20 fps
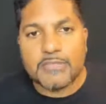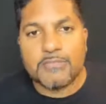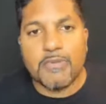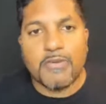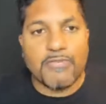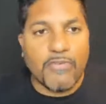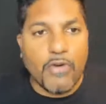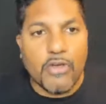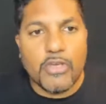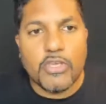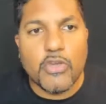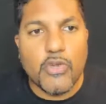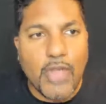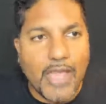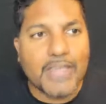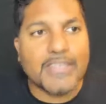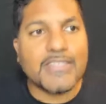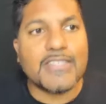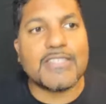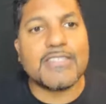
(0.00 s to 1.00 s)
before you
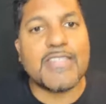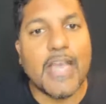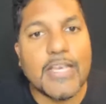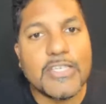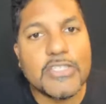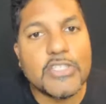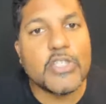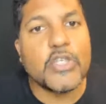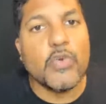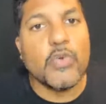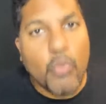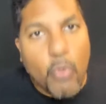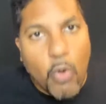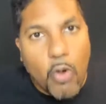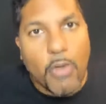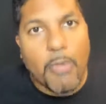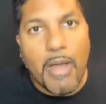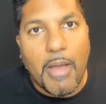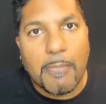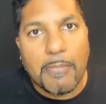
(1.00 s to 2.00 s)
exercise, you
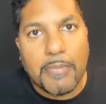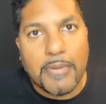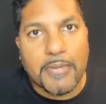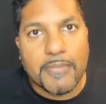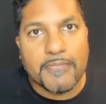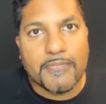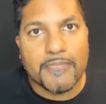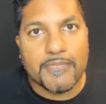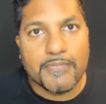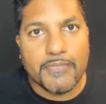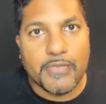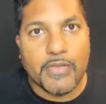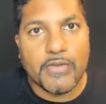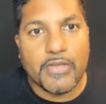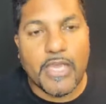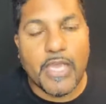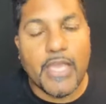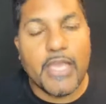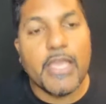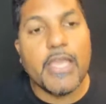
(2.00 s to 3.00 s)
warm up,
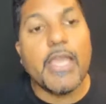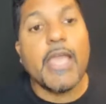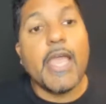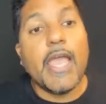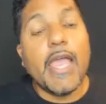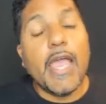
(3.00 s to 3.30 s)
okay?